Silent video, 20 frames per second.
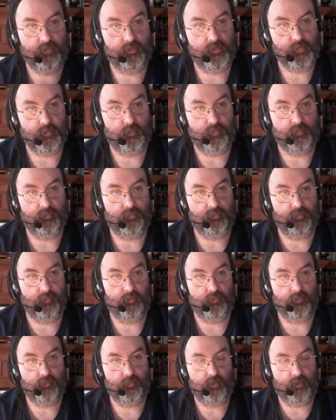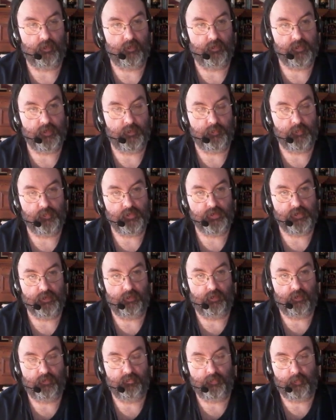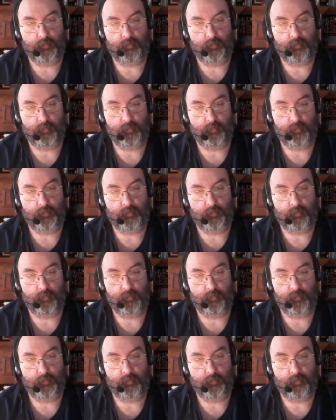this week for 10% off.